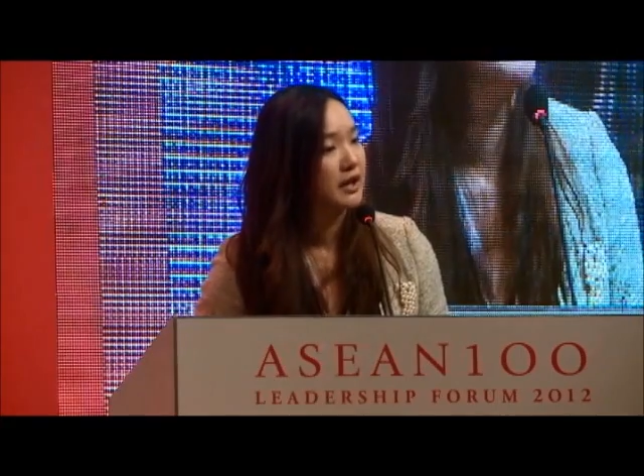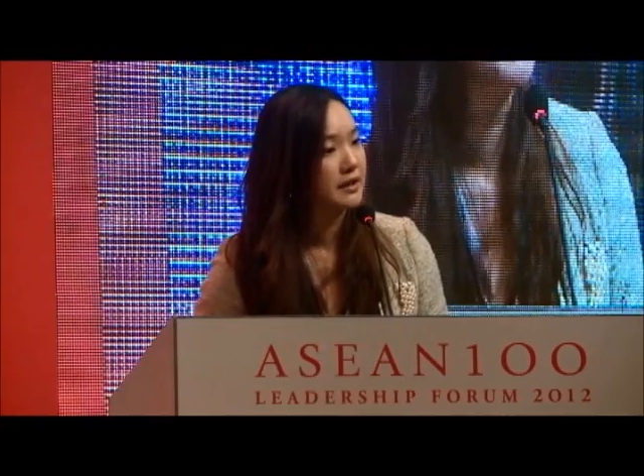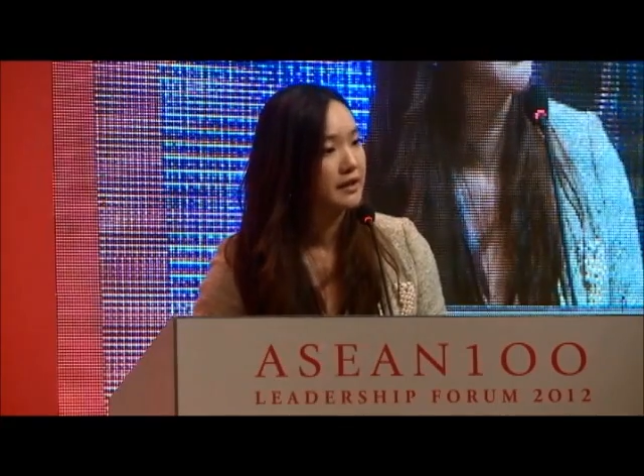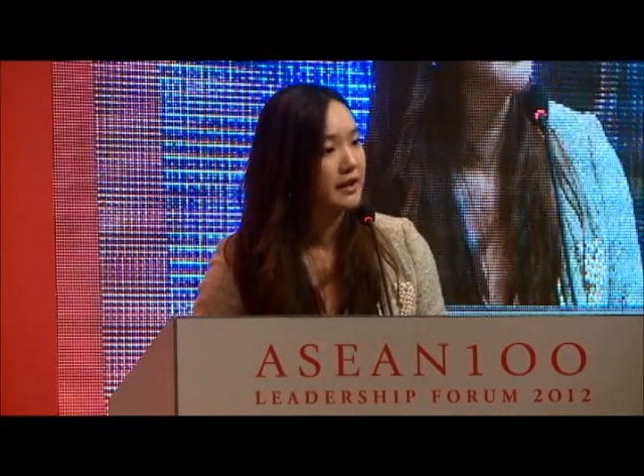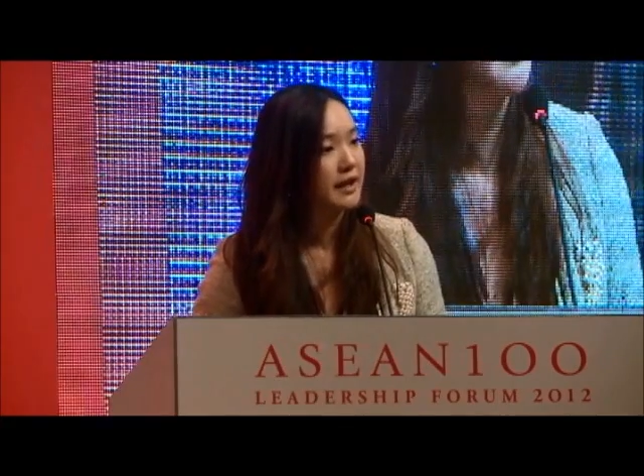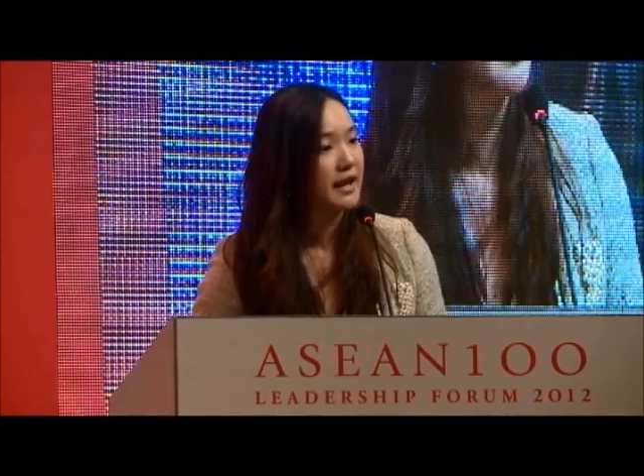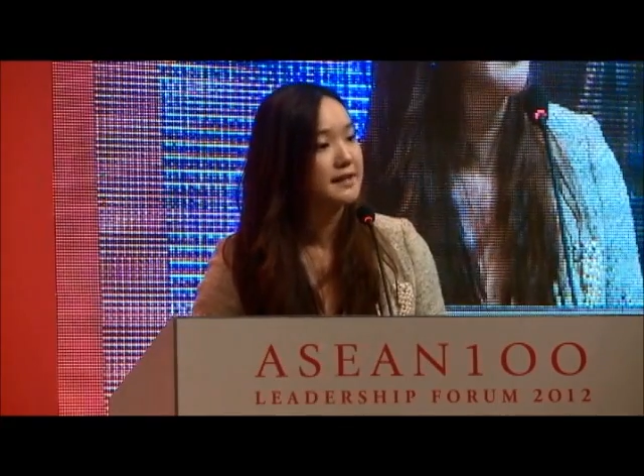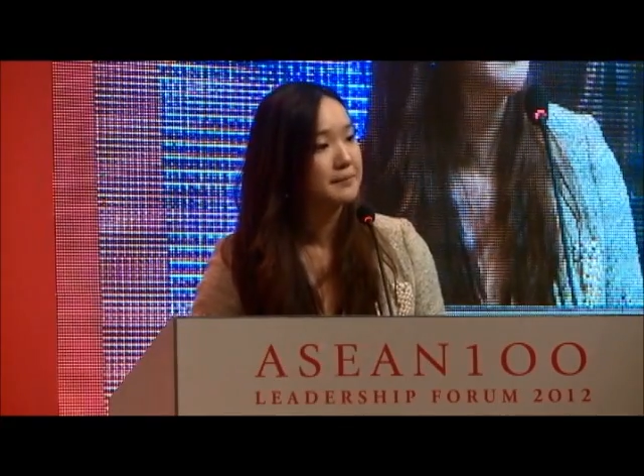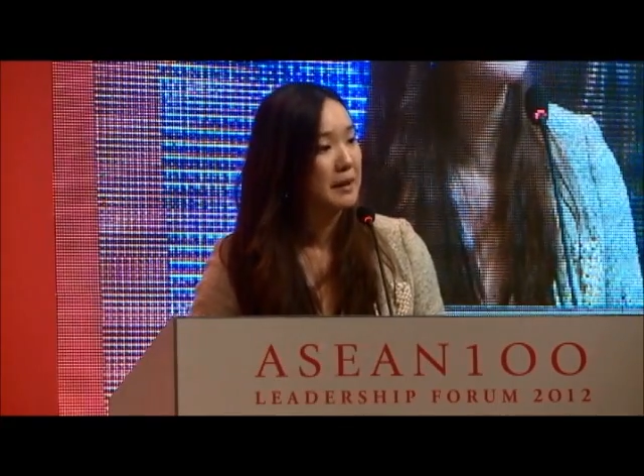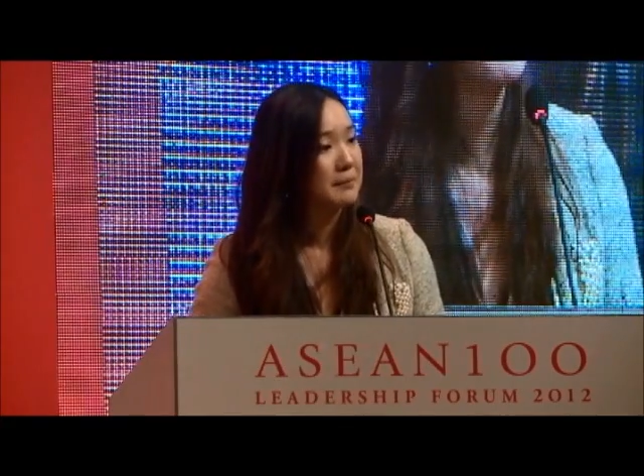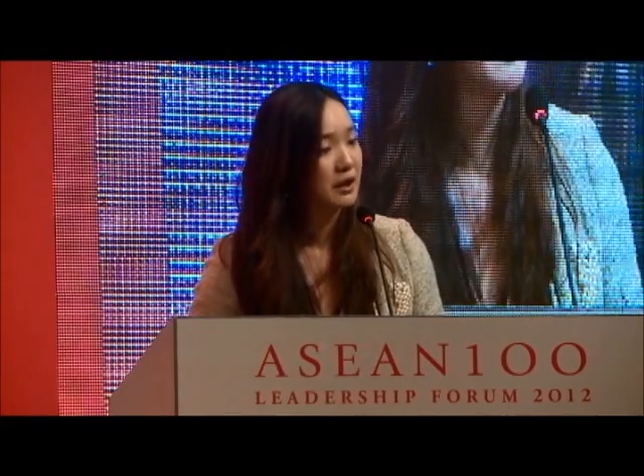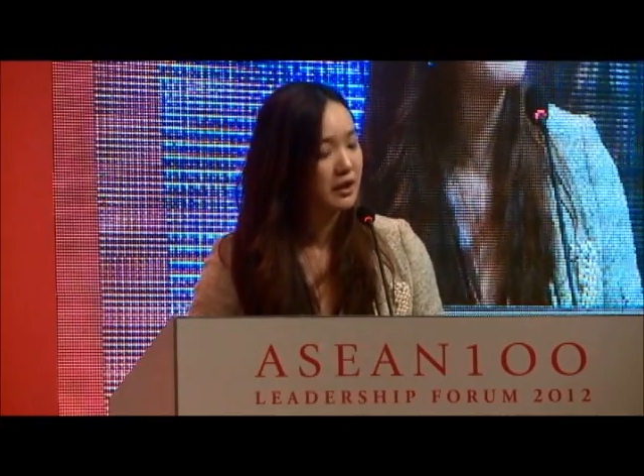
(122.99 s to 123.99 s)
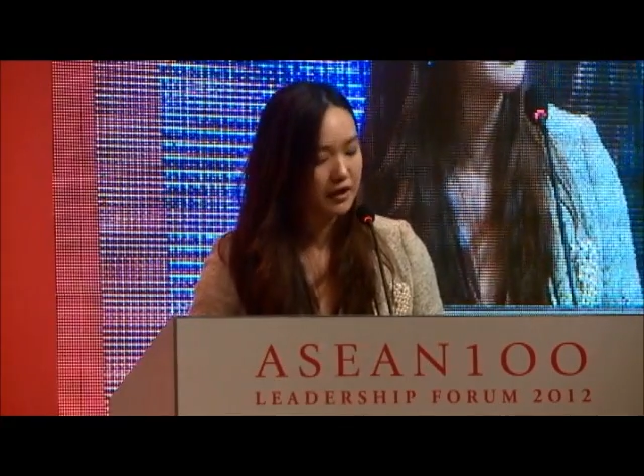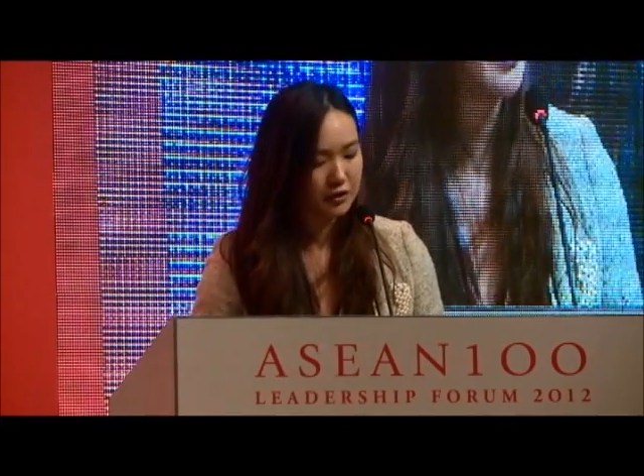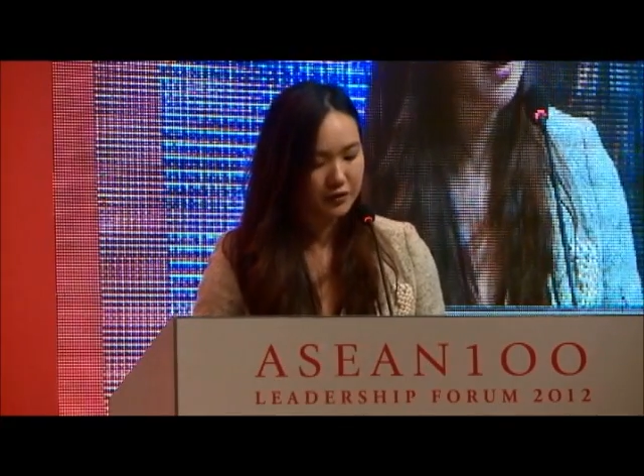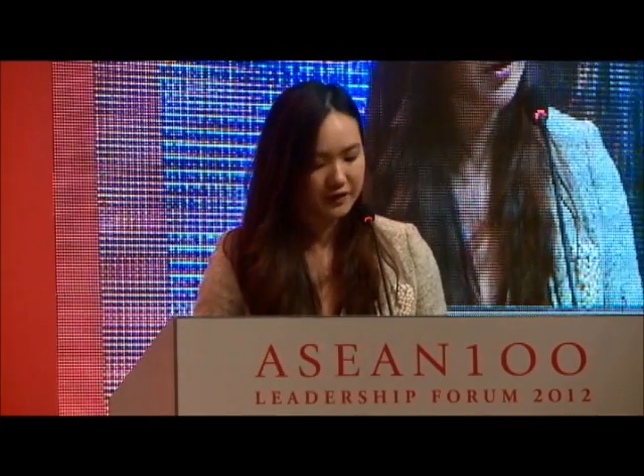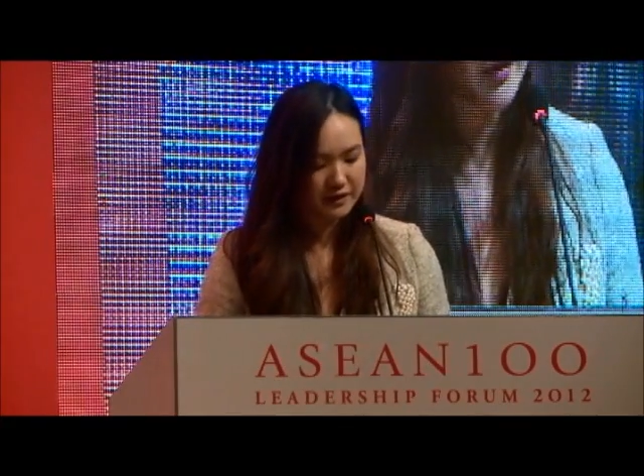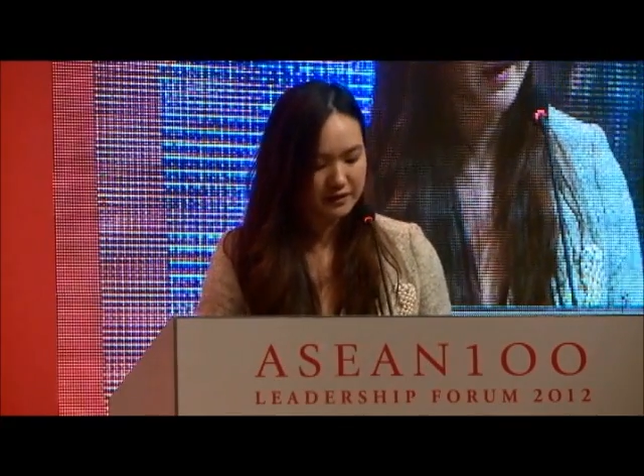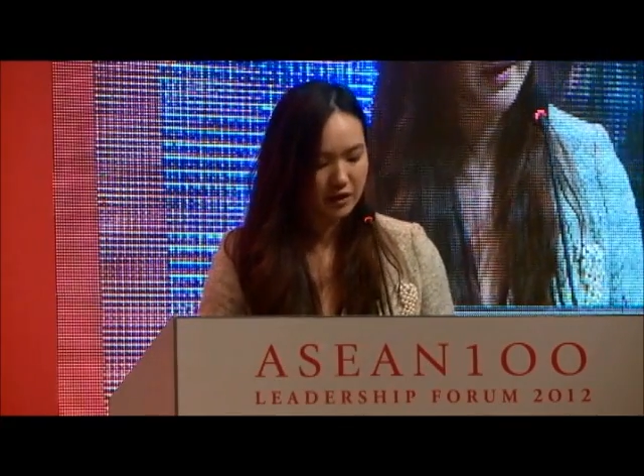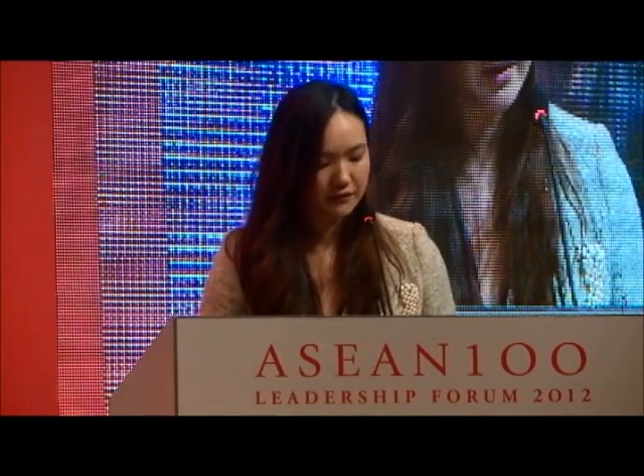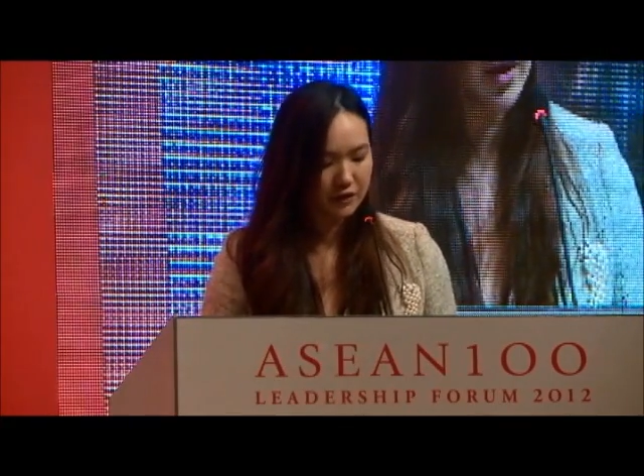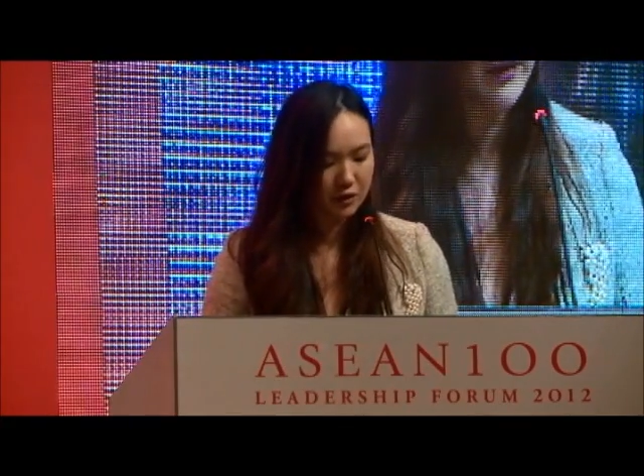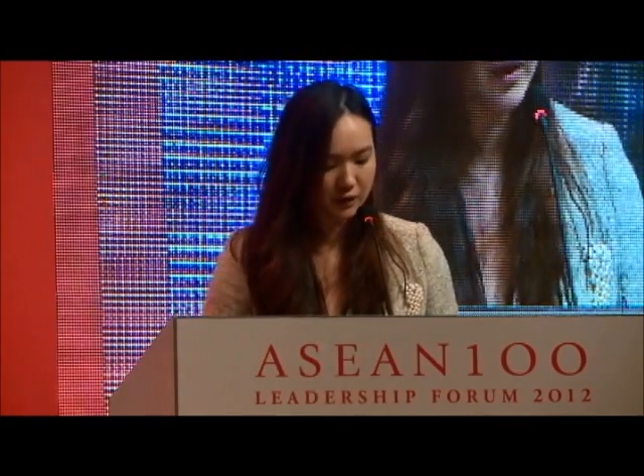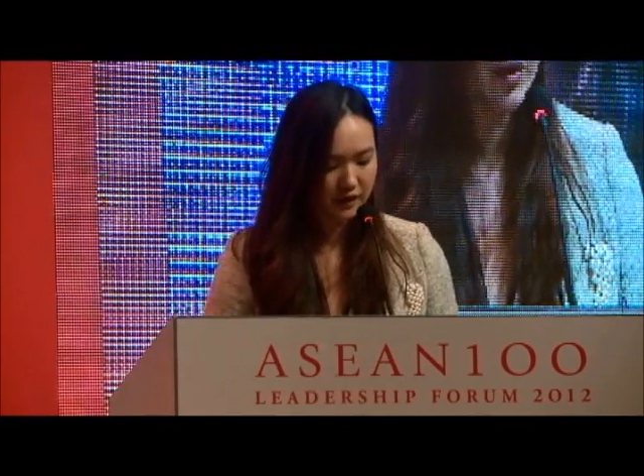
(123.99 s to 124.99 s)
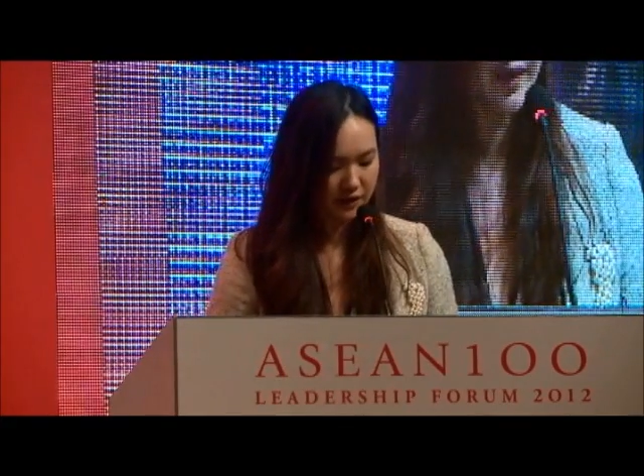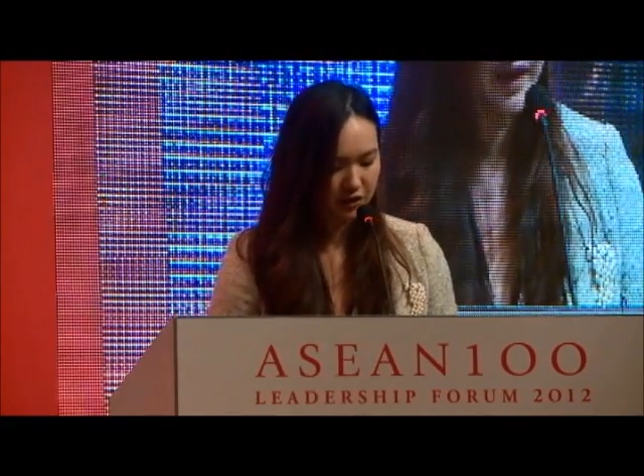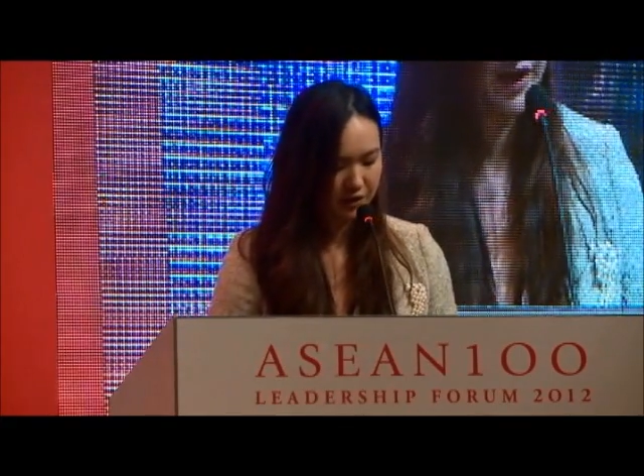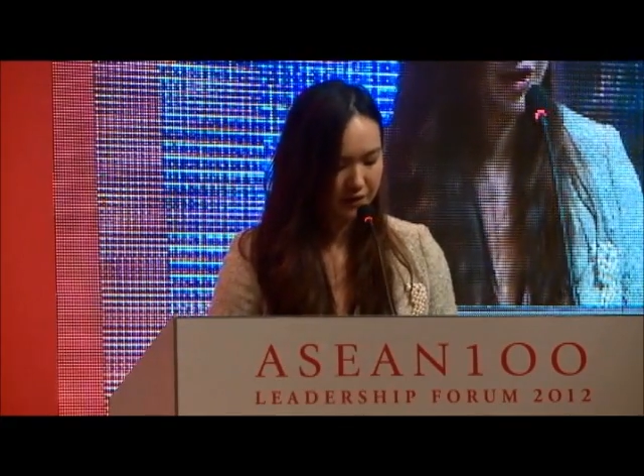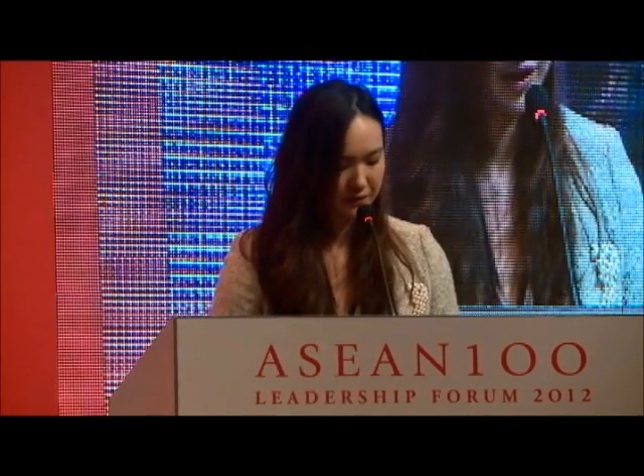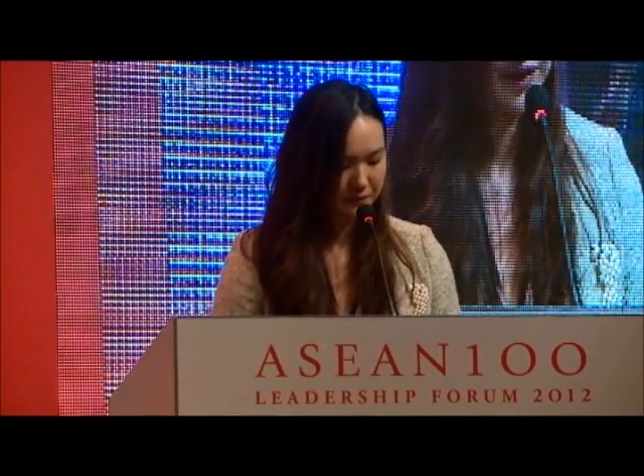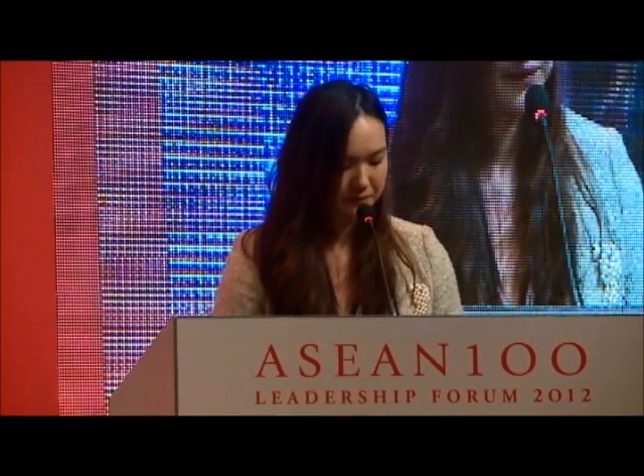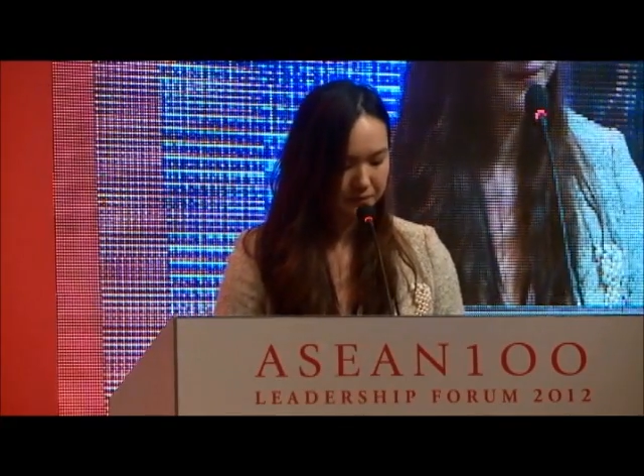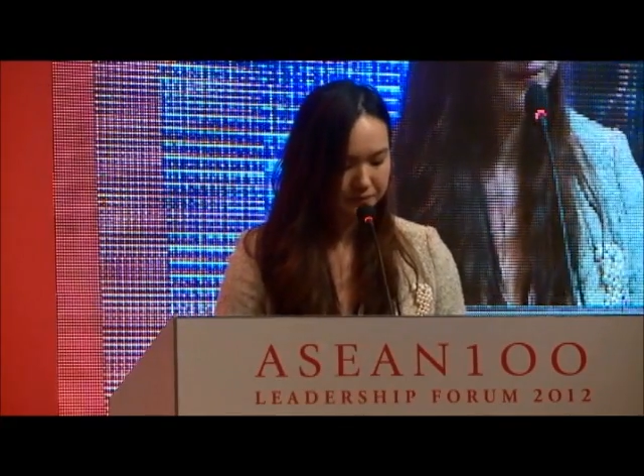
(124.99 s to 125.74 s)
other as member countries of a coalition.